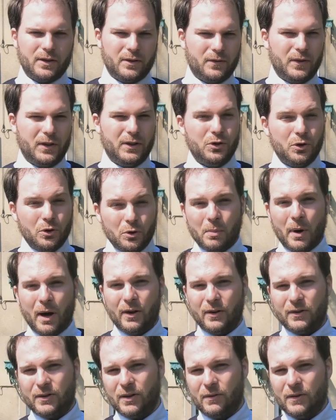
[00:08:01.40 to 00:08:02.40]
if he knew
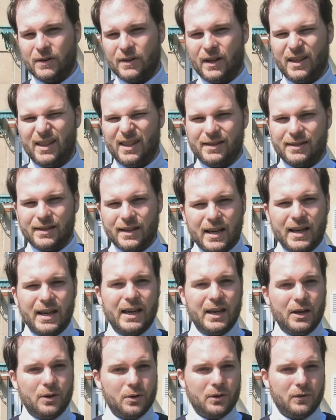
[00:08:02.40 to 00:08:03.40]
about a service like this,
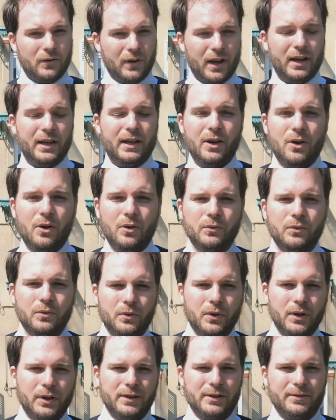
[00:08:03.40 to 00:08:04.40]
he would have likely gone
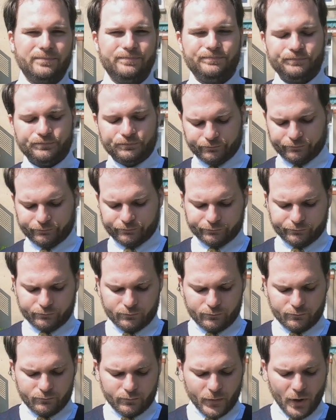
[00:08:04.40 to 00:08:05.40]
for it.
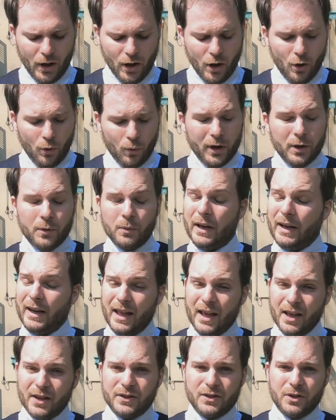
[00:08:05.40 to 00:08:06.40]
Well, anyway,
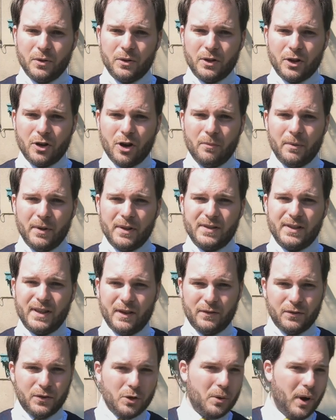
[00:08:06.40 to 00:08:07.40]
let us know in the comments
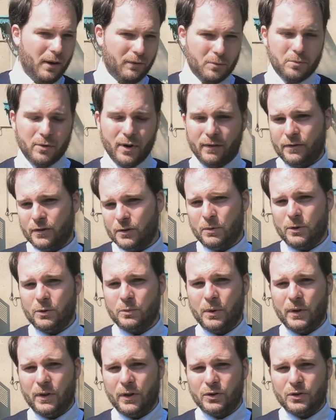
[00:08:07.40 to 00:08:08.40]
if you have a preference
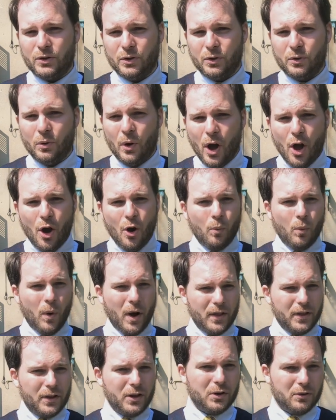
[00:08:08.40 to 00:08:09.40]
between the two,
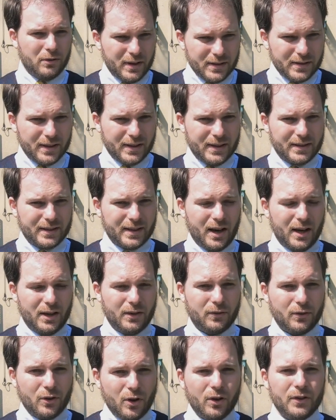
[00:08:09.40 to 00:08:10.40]
whether you're into this kind
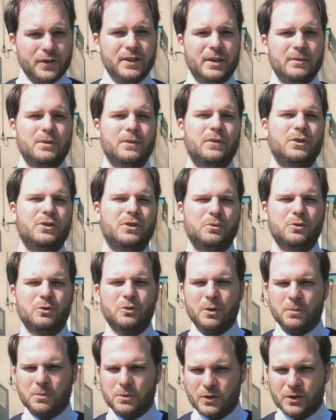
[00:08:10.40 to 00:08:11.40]
of concept of a
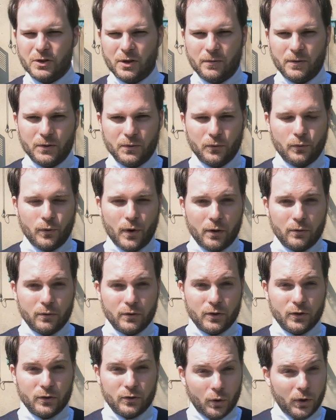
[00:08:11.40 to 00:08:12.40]
subscription service for
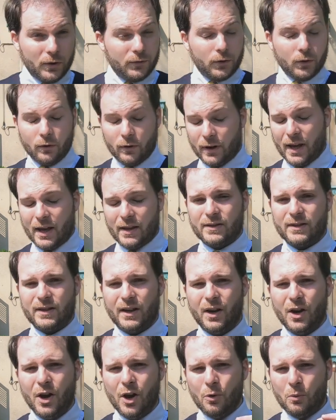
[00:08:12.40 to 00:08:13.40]
fragrances, or if you're against
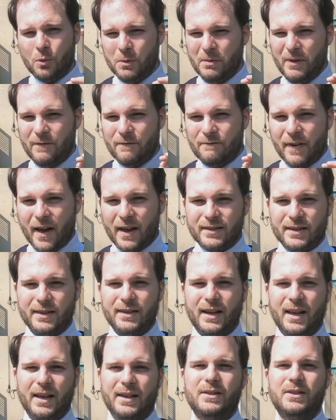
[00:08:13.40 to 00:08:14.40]
it. We'd be
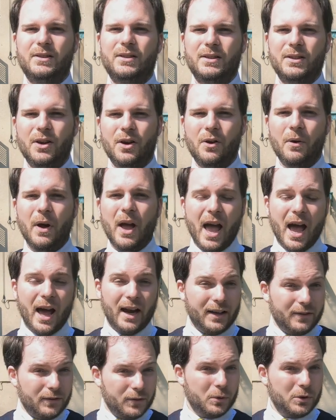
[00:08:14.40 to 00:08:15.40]
fascinated to know.
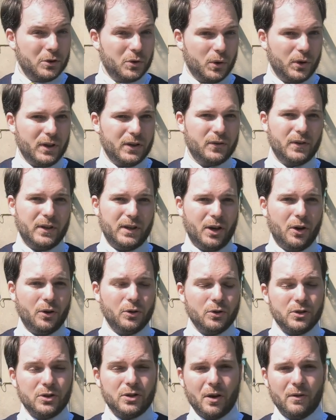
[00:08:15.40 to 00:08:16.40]
And if you enjoyed this video,
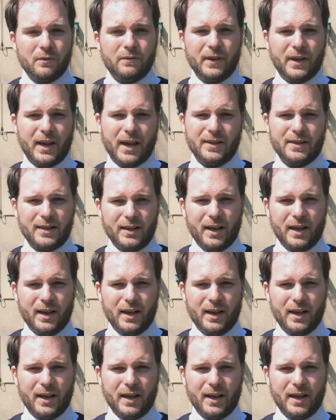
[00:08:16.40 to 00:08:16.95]
don't forget to